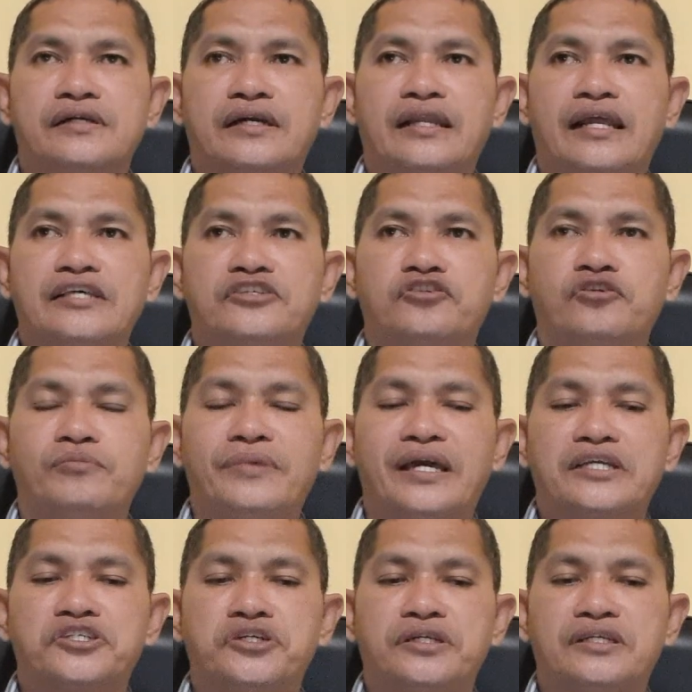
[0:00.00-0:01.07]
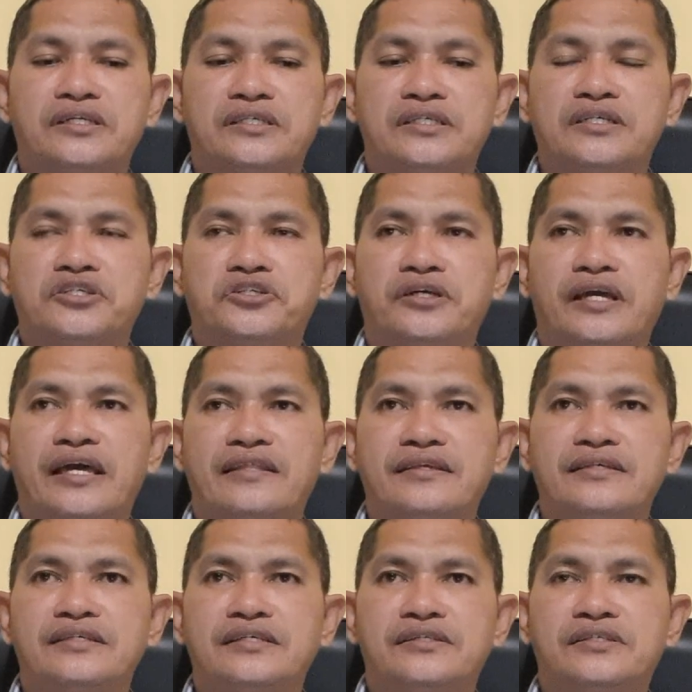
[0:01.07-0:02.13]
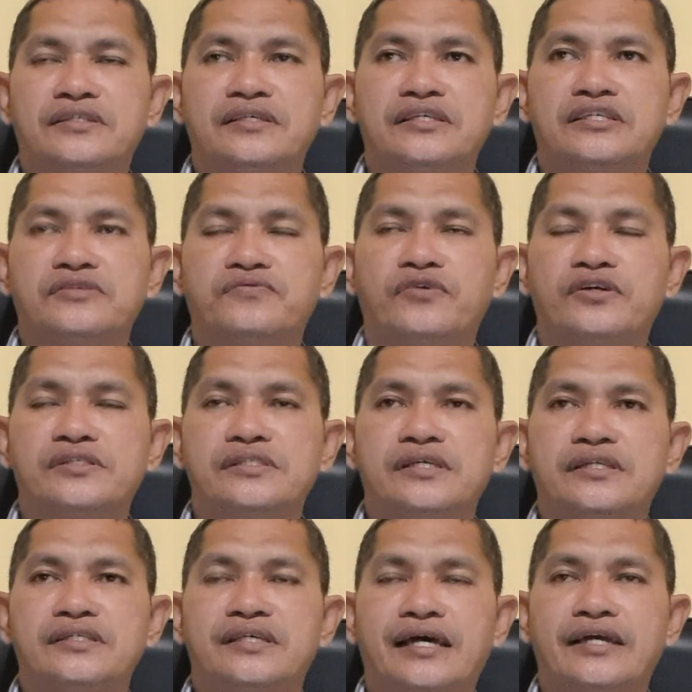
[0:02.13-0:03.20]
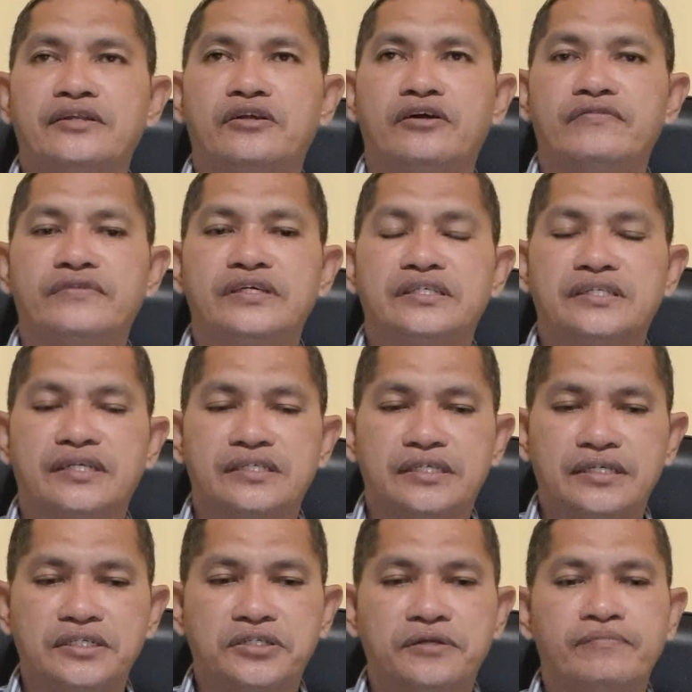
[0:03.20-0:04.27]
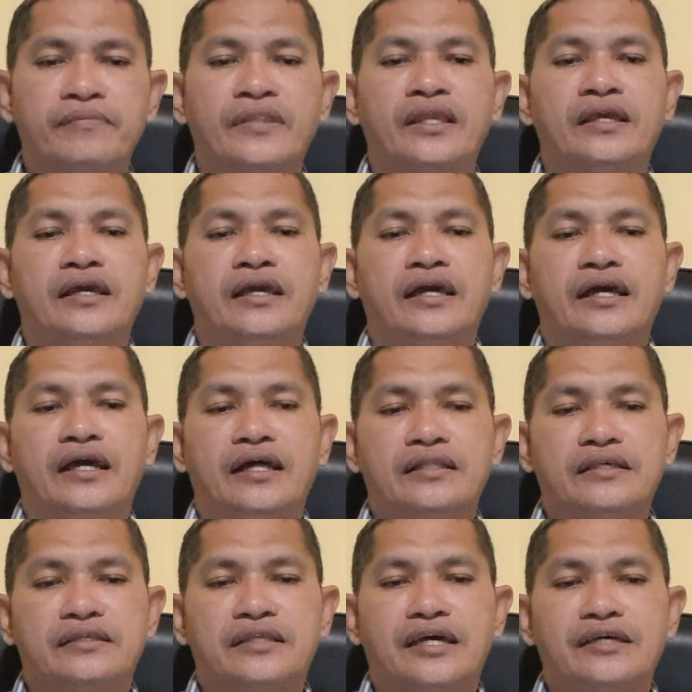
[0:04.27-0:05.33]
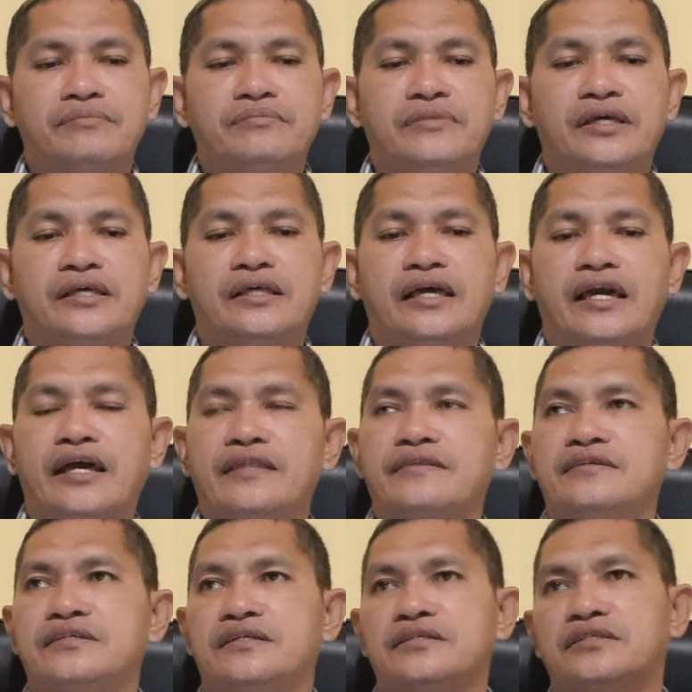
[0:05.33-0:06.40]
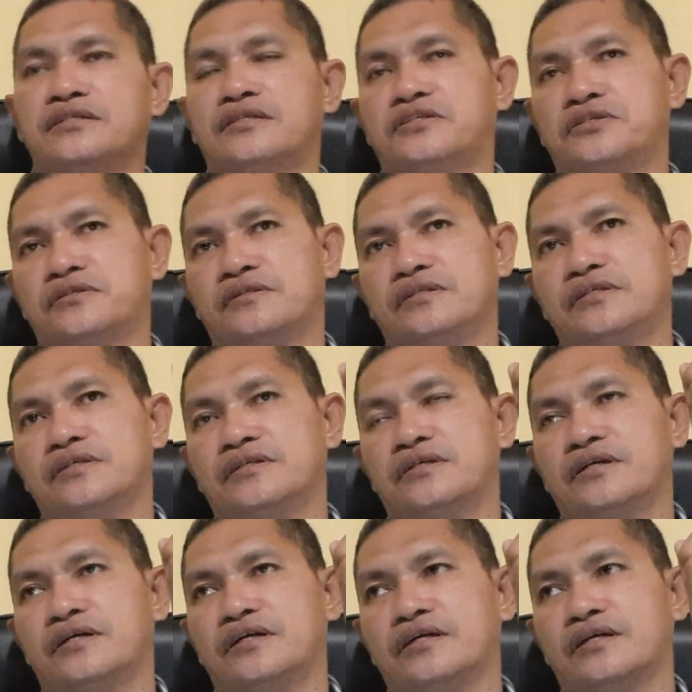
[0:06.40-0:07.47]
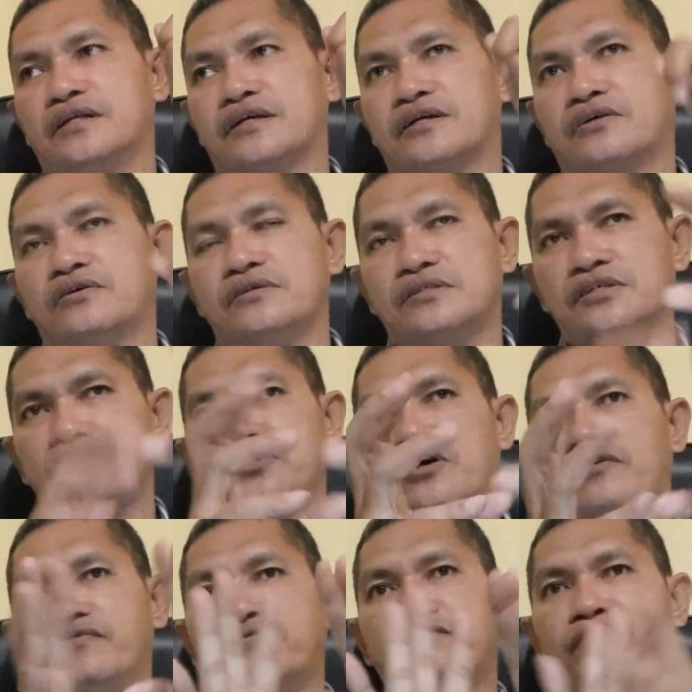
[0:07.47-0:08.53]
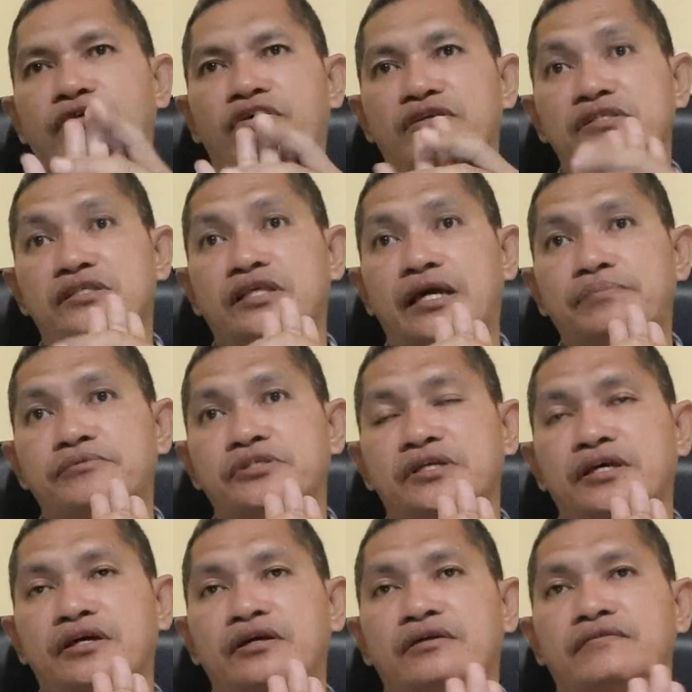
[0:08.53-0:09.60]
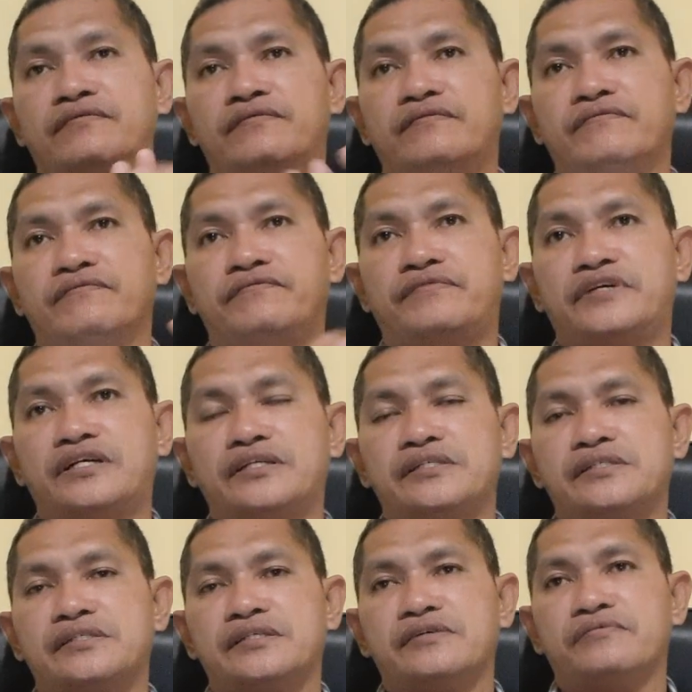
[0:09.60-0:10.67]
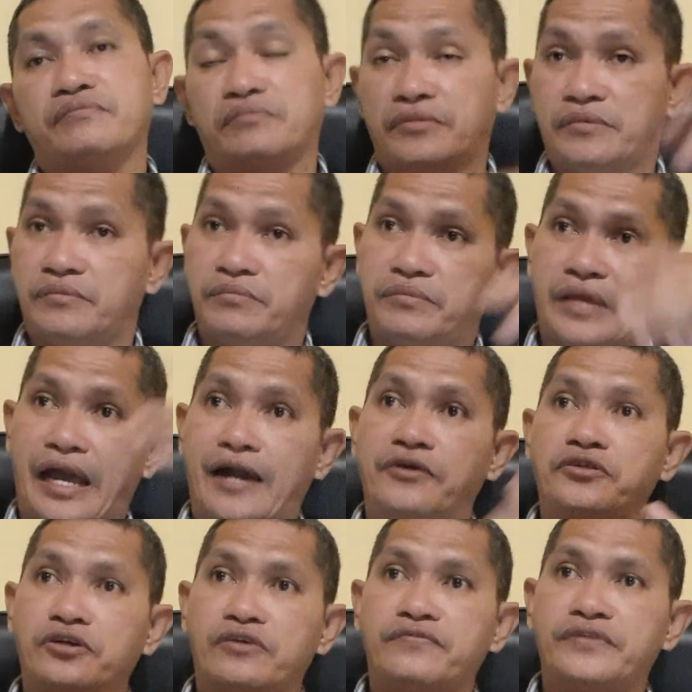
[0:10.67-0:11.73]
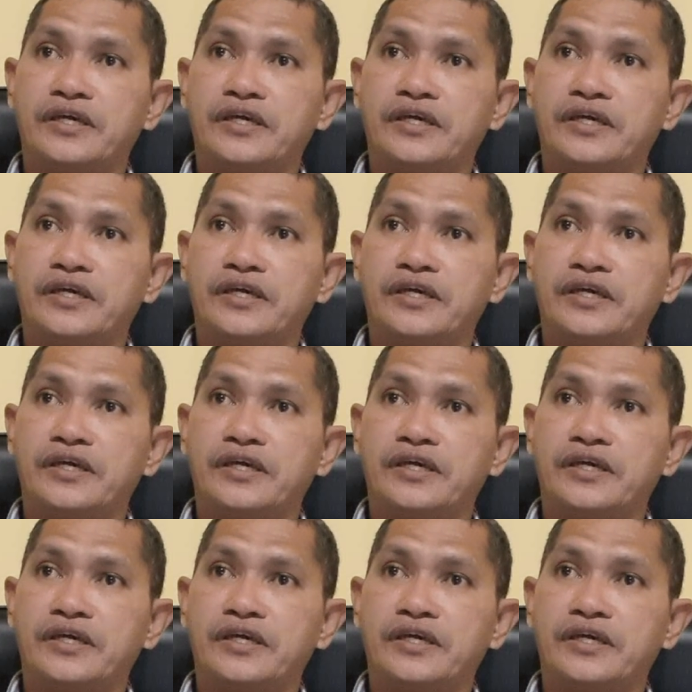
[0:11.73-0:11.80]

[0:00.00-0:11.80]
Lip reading: classroom action research, and this was the design of this research at the time. And this research consists of 4 steps. First, out of